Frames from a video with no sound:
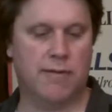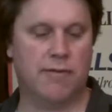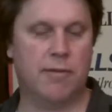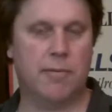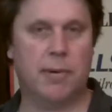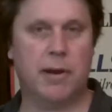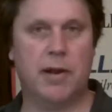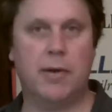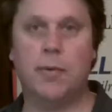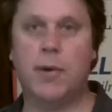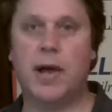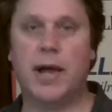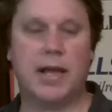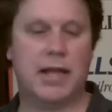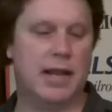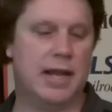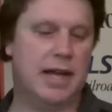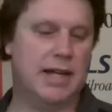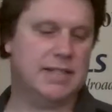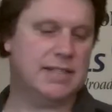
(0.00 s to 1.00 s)
Everybody
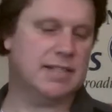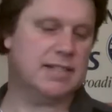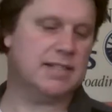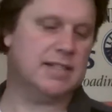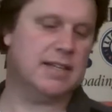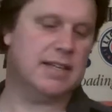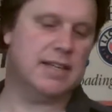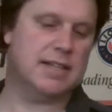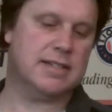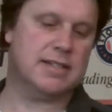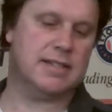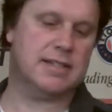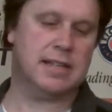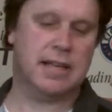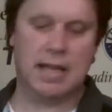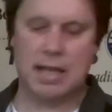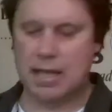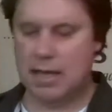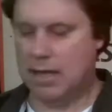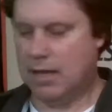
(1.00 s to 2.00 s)
recognizes this.
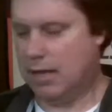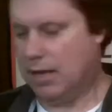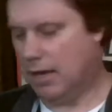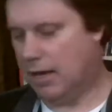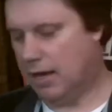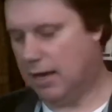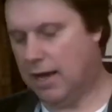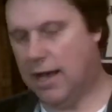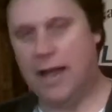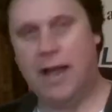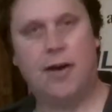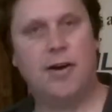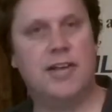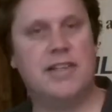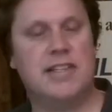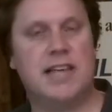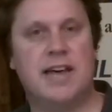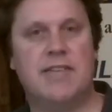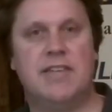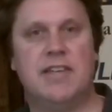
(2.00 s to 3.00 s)
I
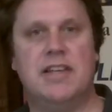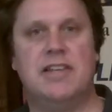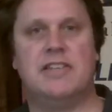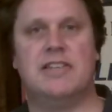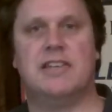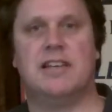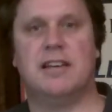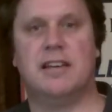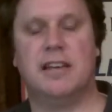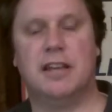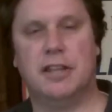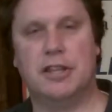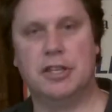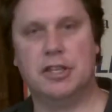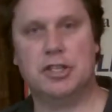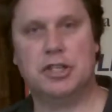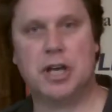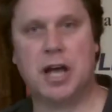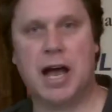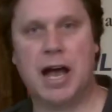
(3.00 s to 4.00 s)
always have these in
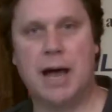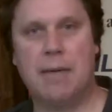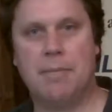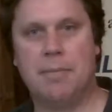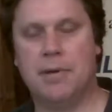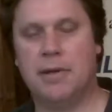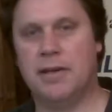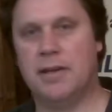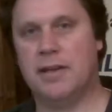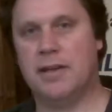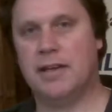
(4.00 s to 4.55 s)
the shop,